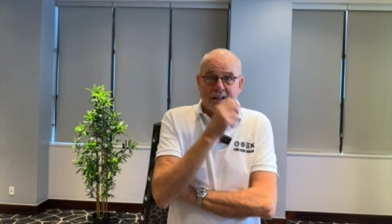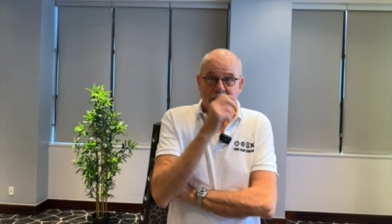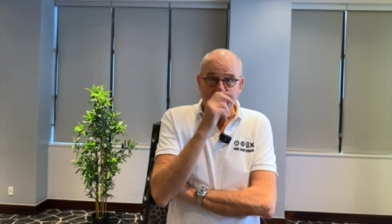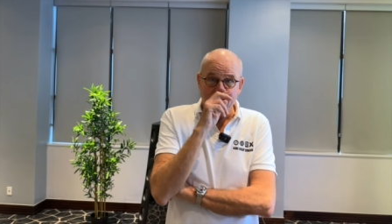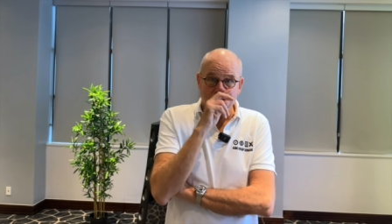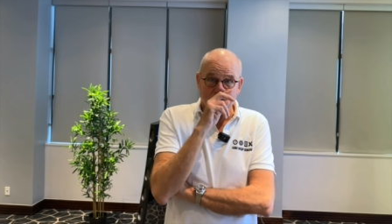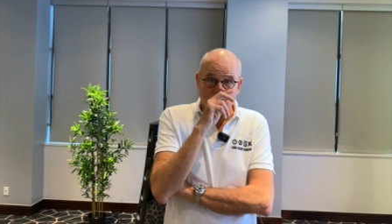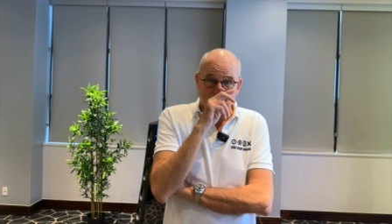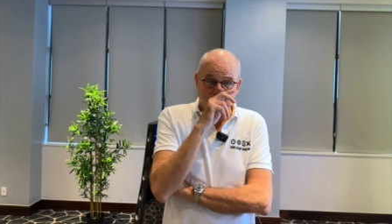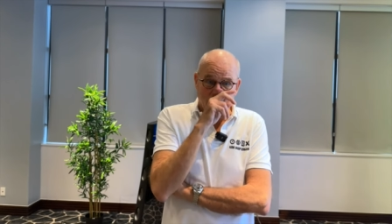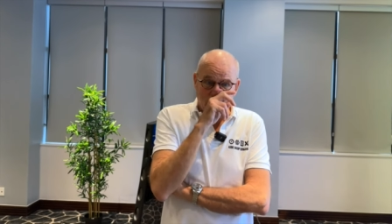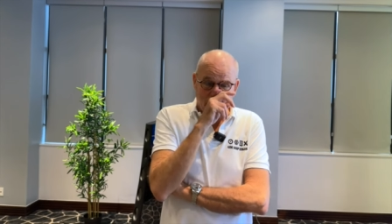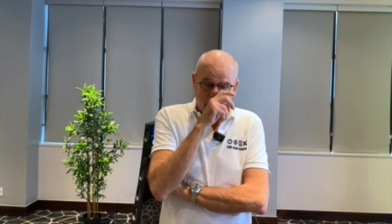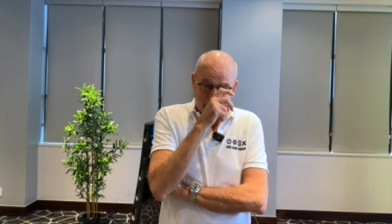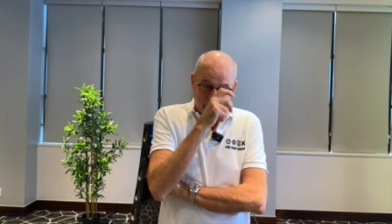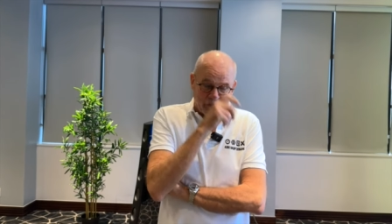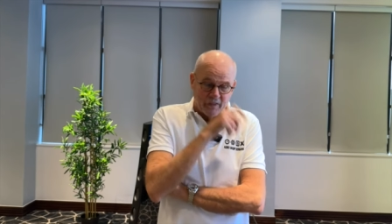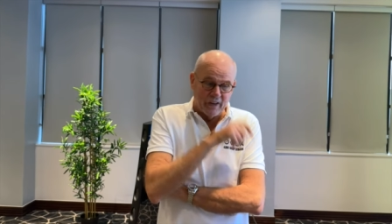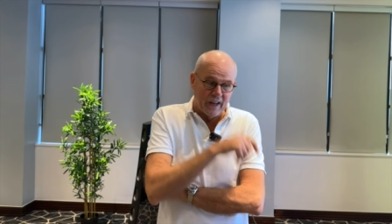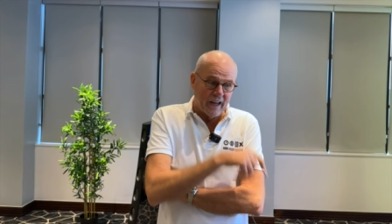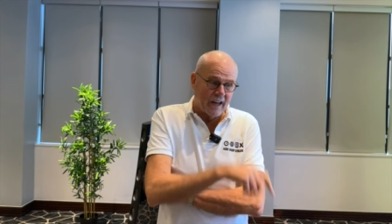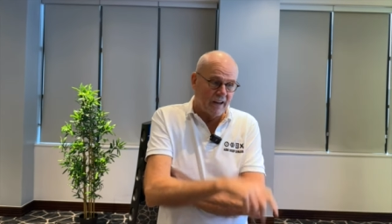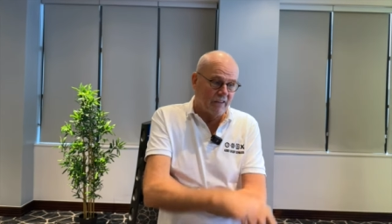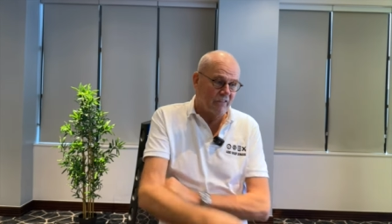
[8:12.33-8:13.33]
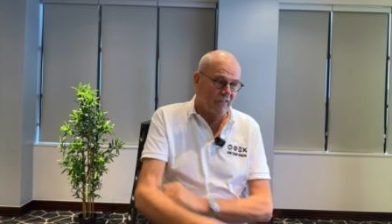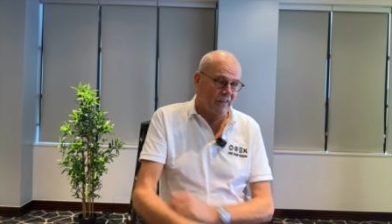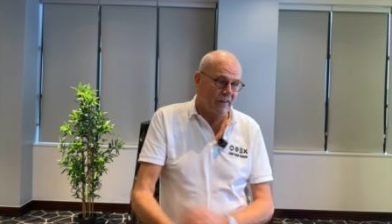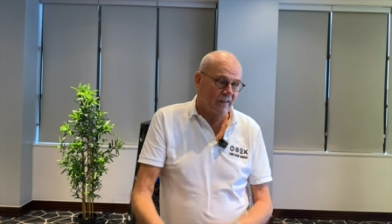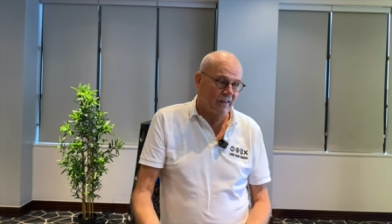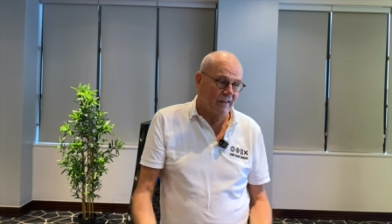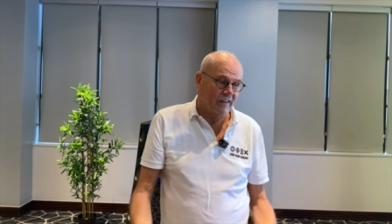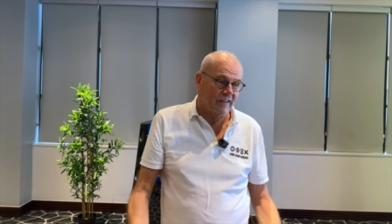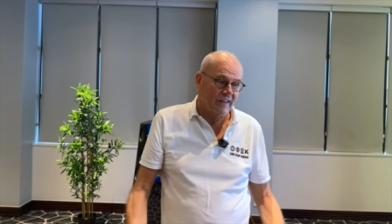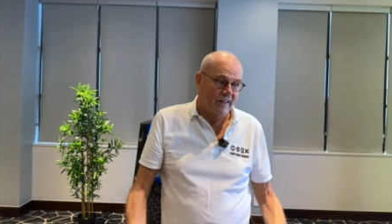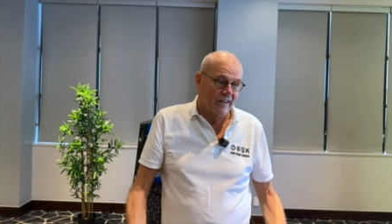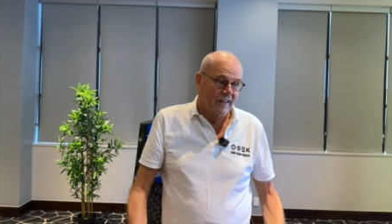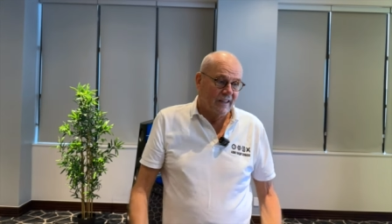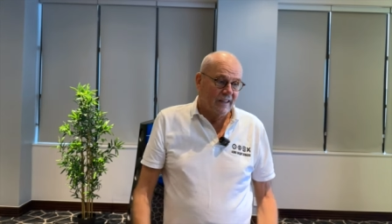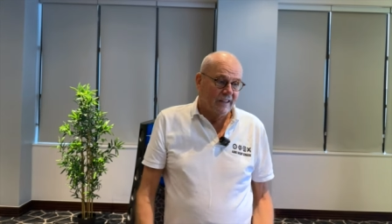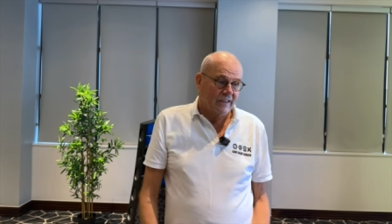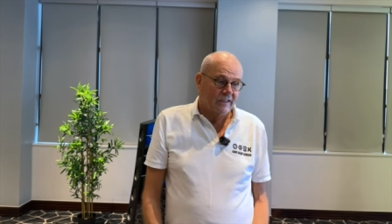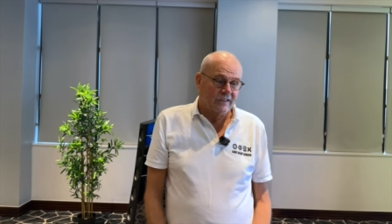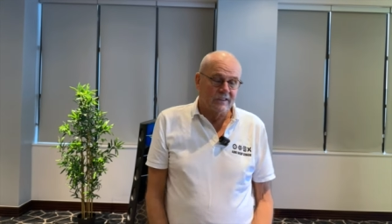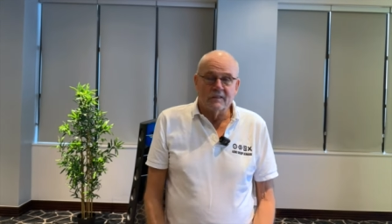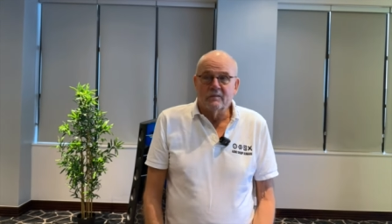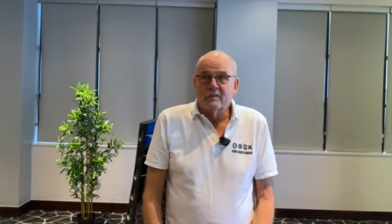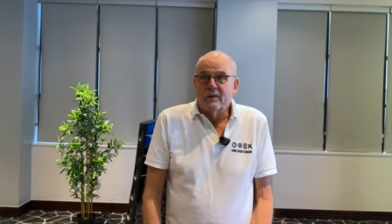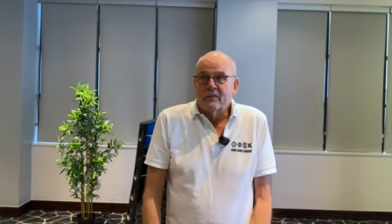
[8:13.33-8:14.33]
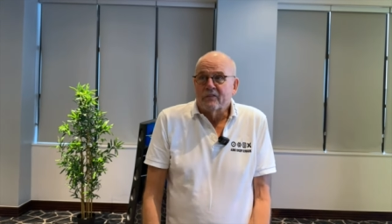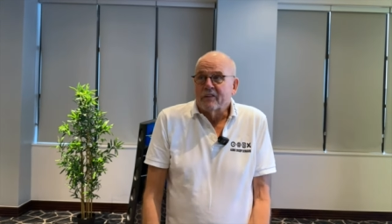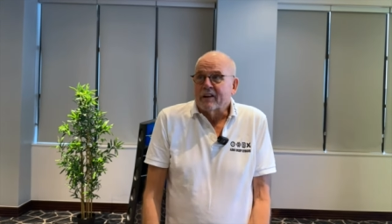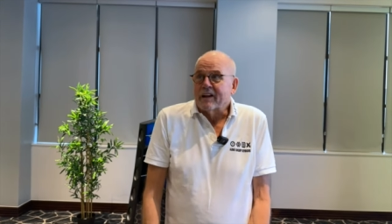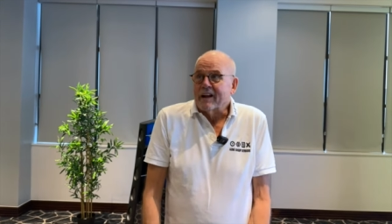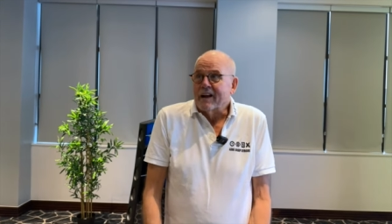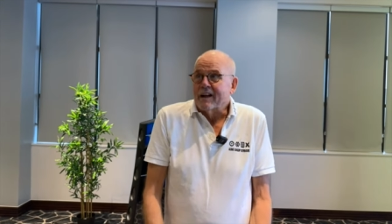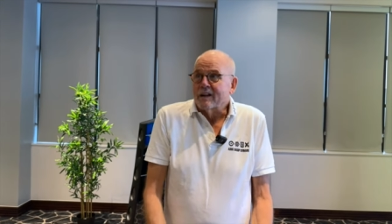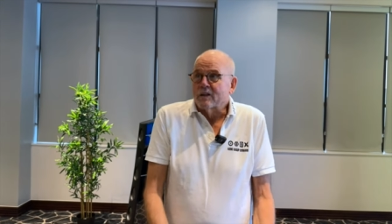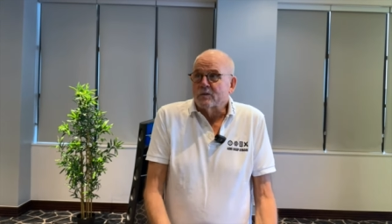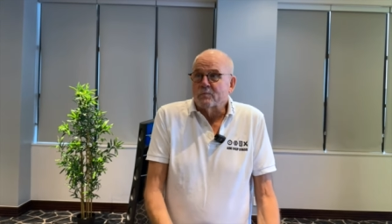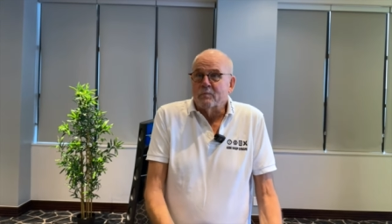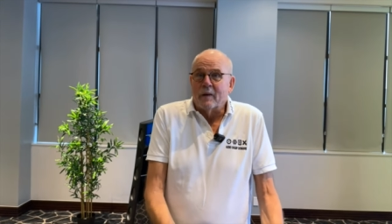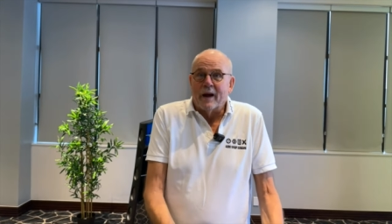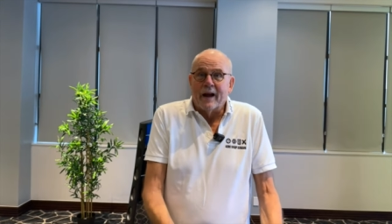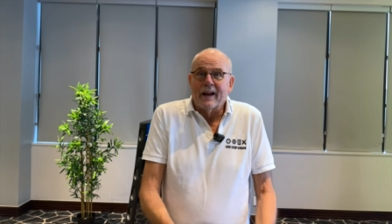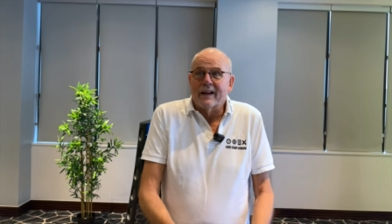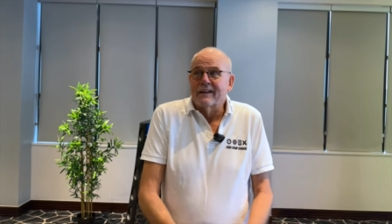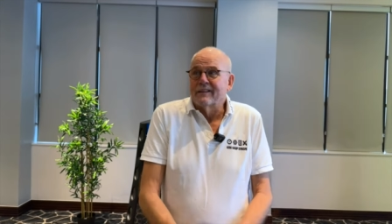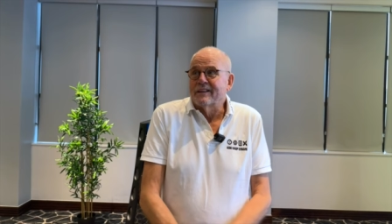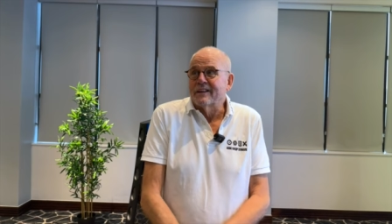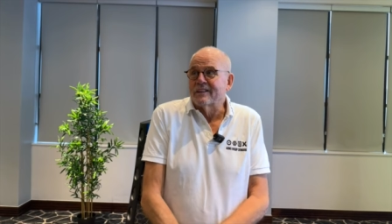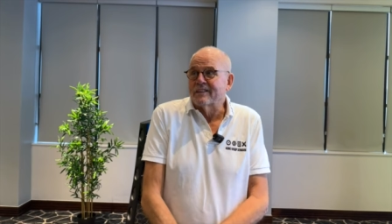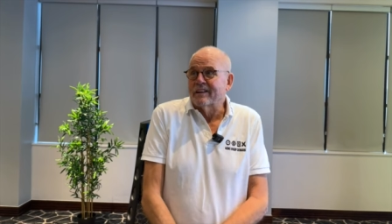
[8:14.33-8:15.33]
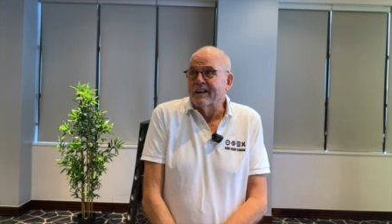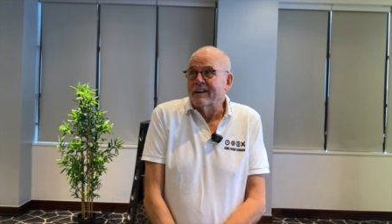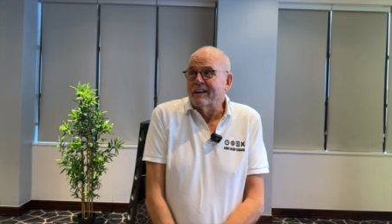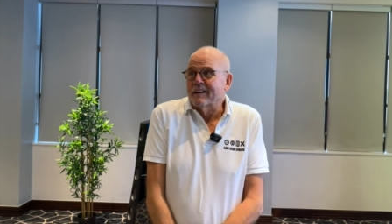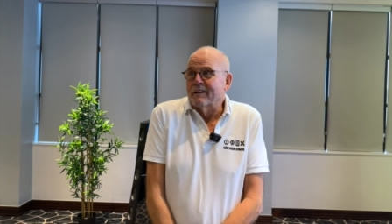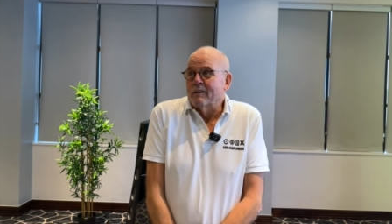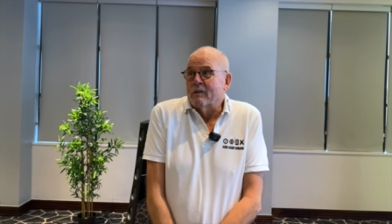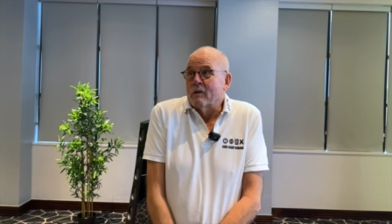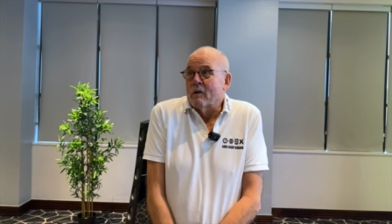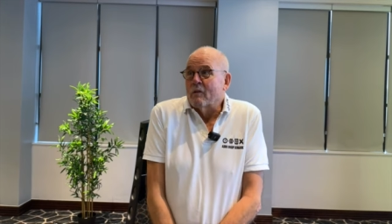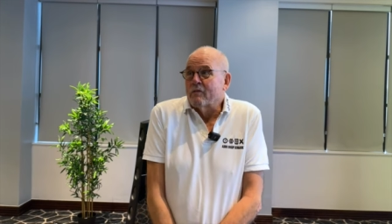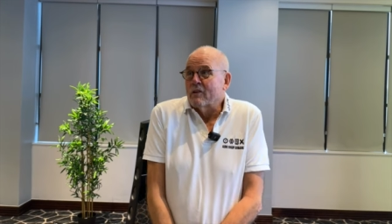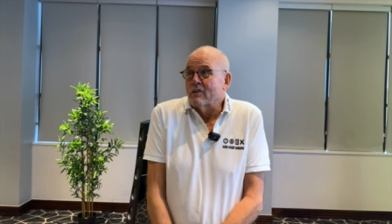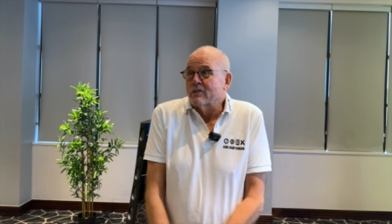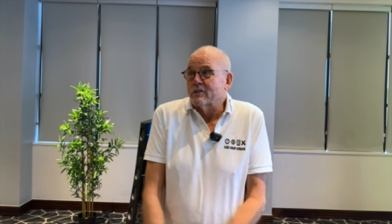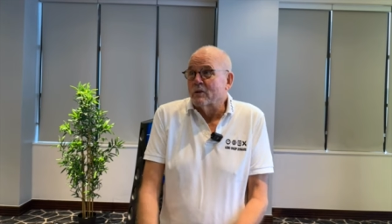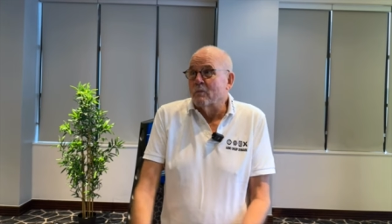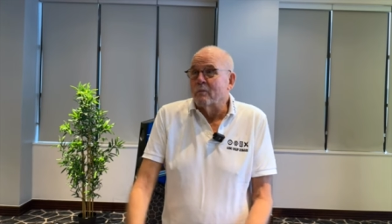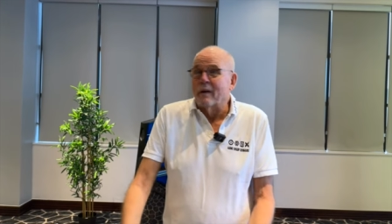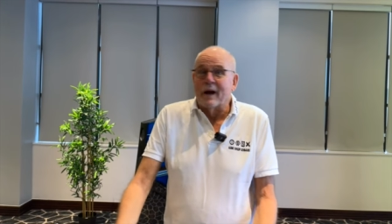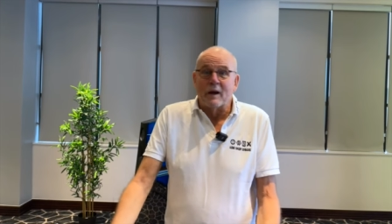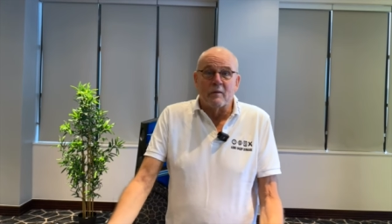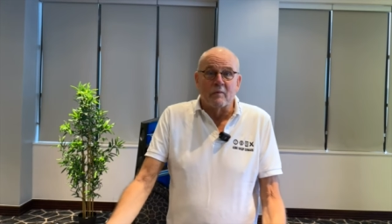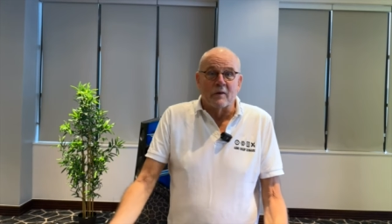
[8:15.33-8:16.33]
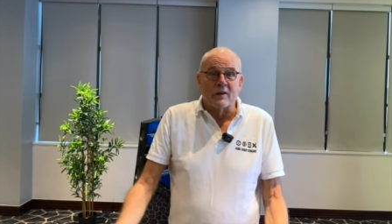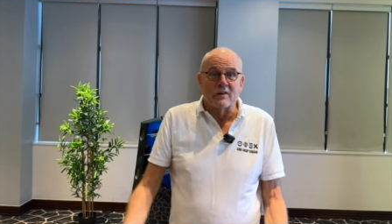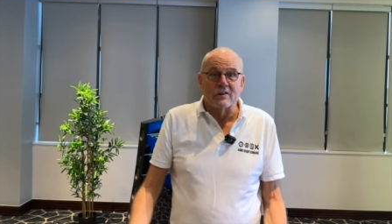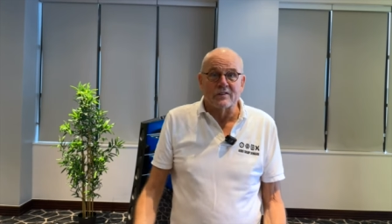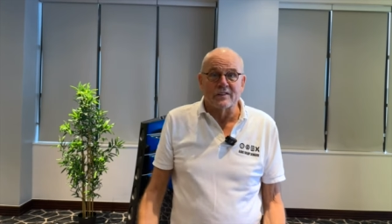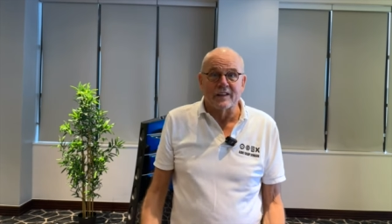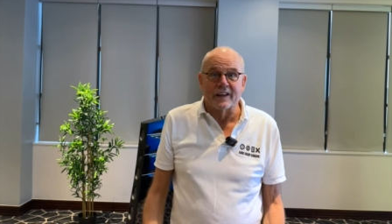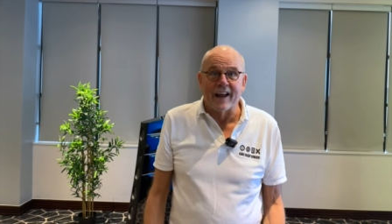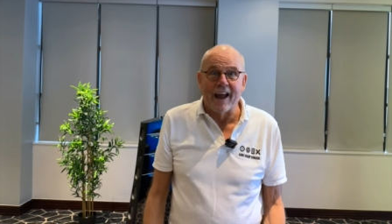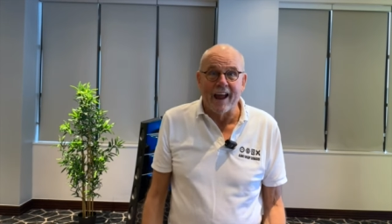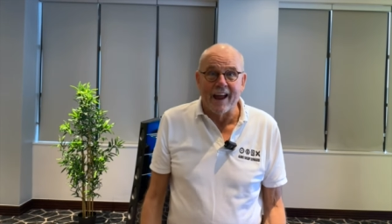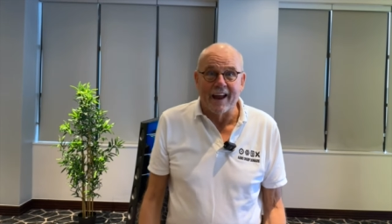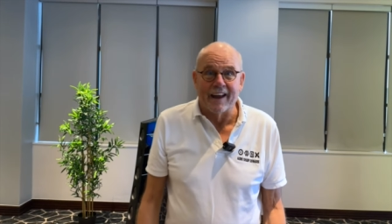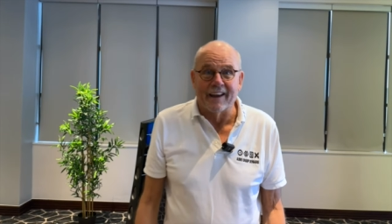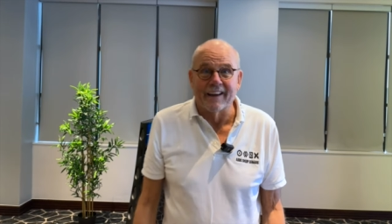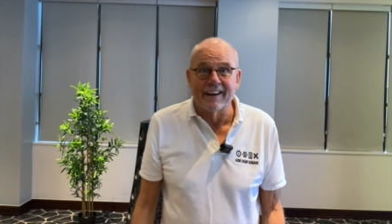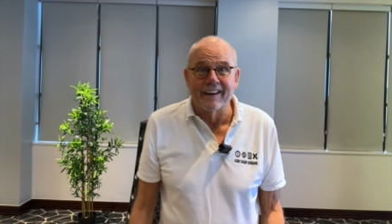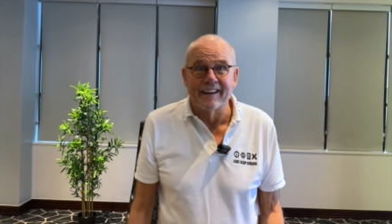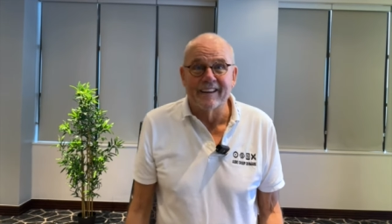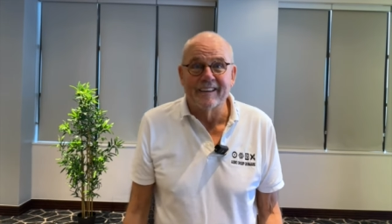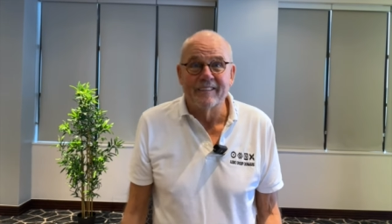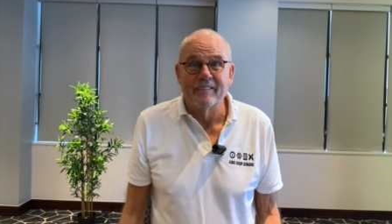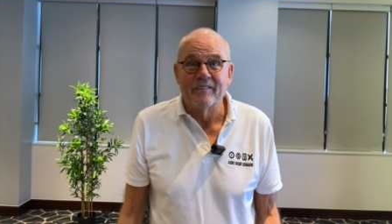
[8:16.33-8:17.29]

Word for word: So we have uh, some of the guys buying these things. Uh, of course, they buy because they can.